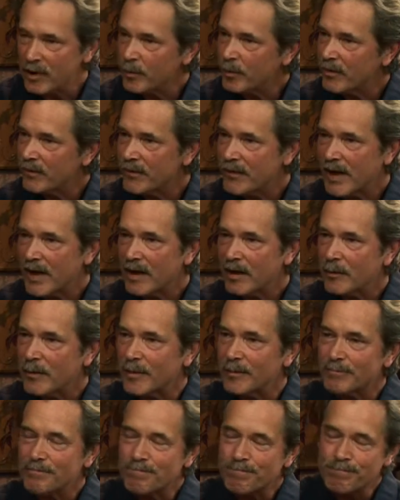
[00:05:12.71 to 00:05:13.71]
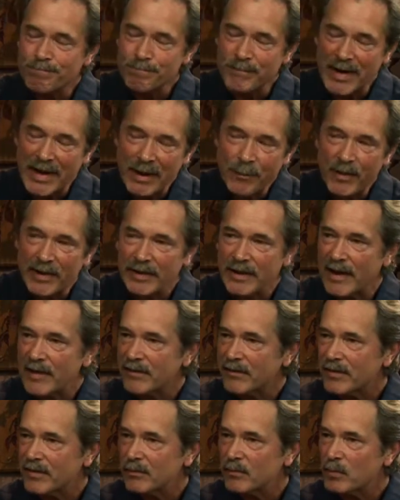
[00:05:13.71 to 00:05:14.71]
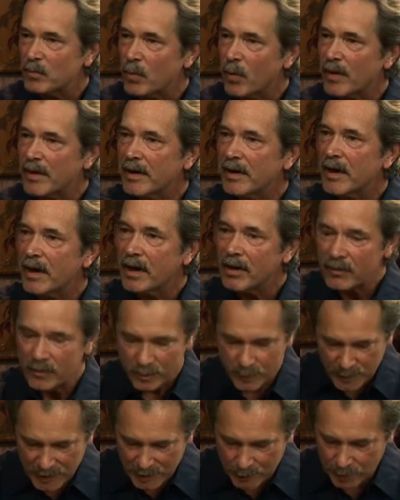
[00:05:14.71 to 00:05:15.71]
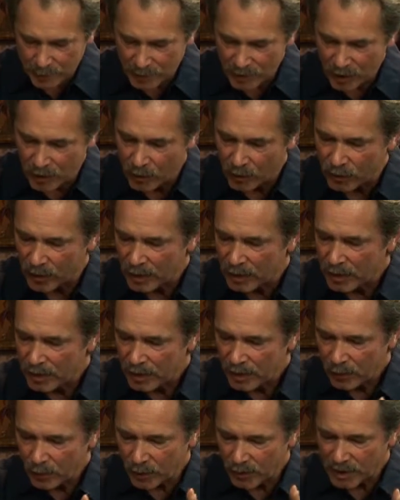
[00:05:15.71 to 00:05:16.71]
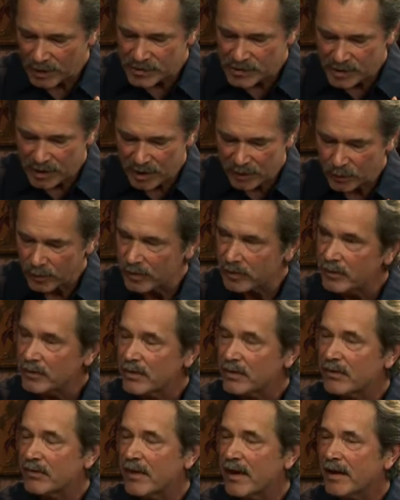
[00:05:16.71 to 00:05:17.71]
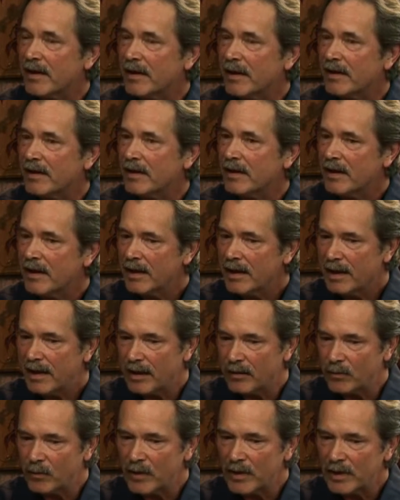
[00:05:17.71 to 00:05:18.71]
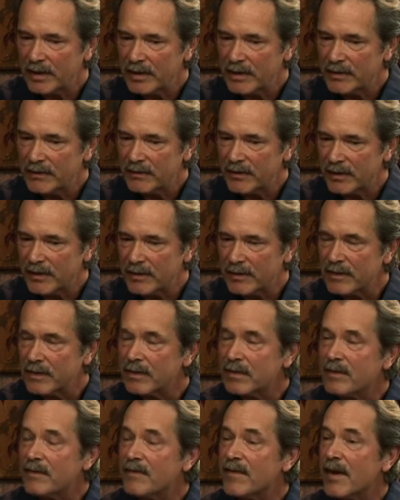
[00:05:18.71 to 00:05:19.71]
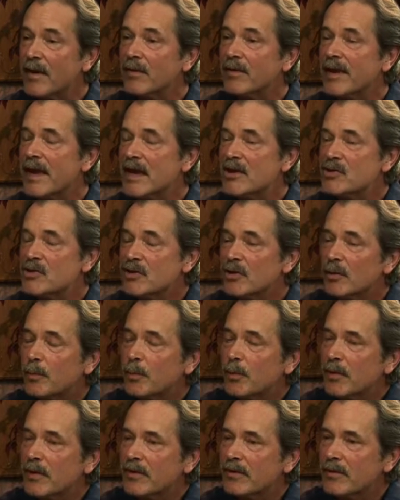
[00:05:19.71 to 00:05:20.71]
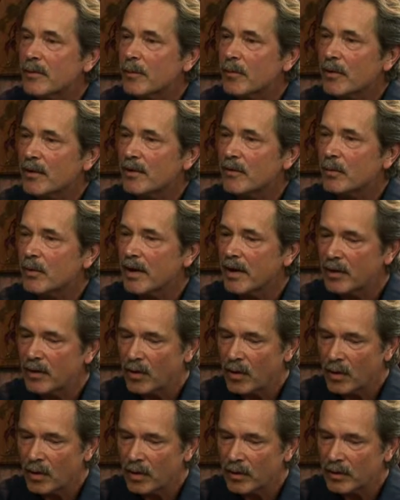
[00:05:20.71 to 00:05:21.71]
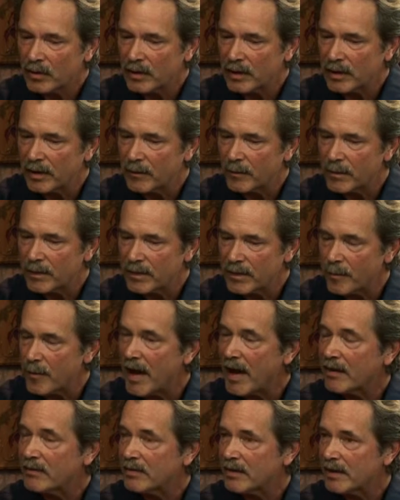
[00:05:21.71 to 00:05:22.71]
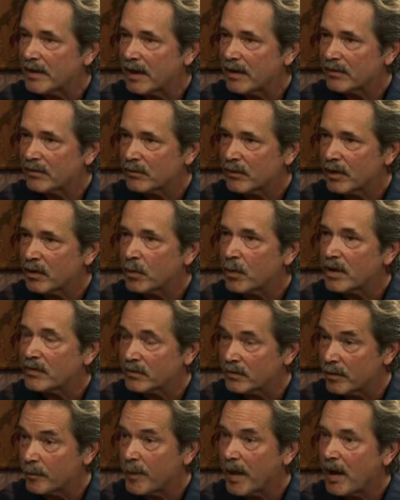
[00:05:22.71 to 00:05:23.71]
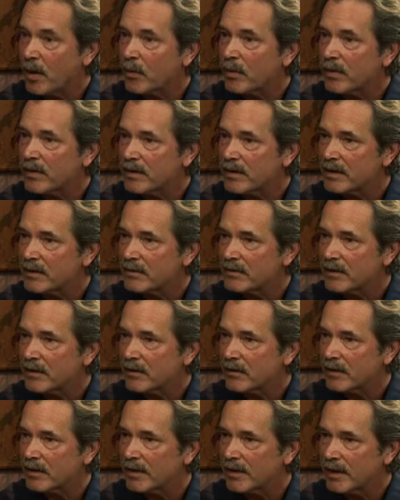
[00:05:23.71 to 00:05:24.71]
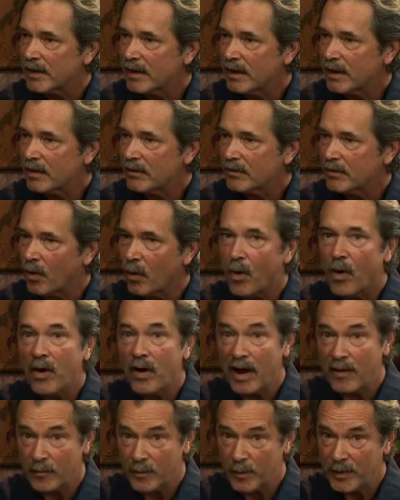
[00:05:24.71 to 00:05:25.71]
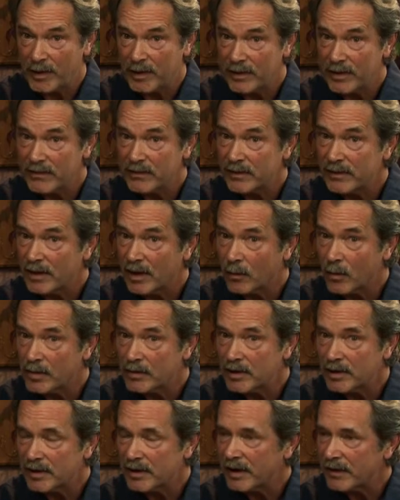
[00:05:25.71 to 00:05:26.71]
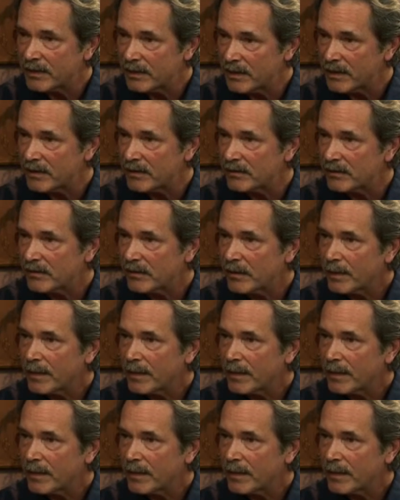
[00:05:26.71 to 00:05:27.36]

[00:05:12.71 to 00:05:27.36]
profound, but maybe less than 1 in 100 people know what I shared with you just then. And it really is the foundational principle of what I call the magic and ask the right questions, the power thinking secret. So everybody listening, I want you to get this.